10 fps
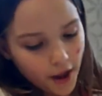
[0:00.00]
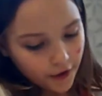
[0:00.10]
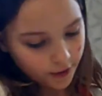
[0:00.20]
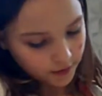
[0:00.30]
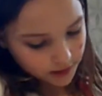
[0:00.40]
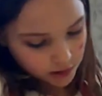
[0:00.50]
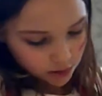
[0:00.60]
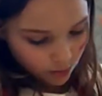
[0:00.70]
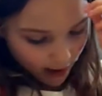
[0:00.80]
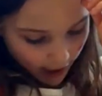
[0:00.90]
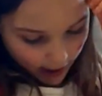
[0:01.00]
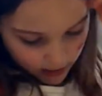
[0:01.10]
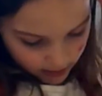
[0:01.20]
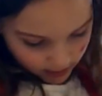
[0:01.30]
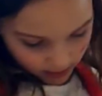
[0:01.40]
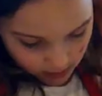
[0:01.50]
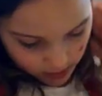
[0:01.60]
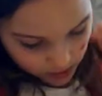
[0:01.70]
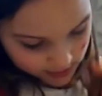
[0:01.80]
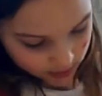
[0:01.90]
you're going to add
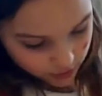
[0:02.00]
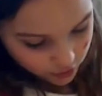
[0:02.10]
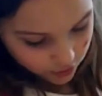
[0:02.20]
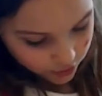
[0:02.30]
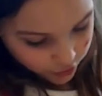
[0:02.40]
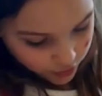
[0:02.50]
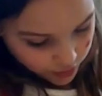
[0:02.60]
in your